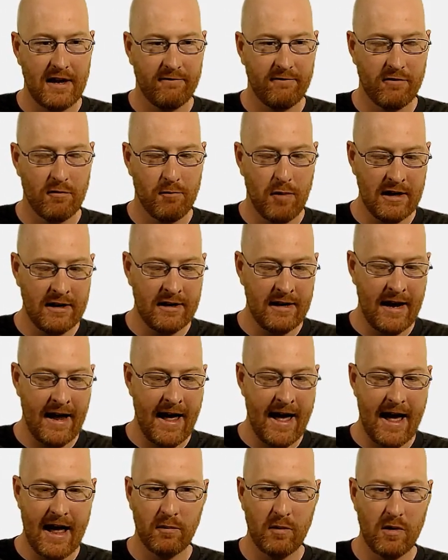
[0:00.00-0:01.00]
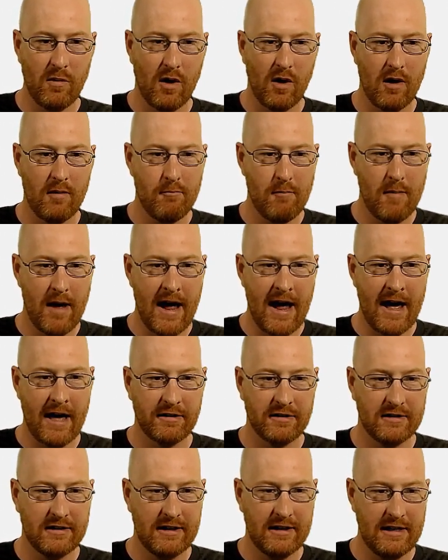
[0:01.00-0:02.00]
And for button add, we want
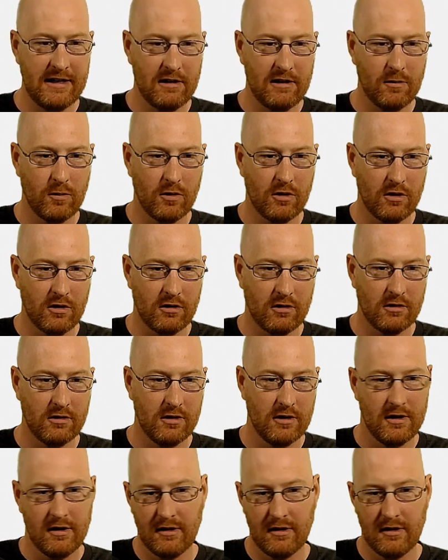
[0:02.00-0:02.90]
math to equal,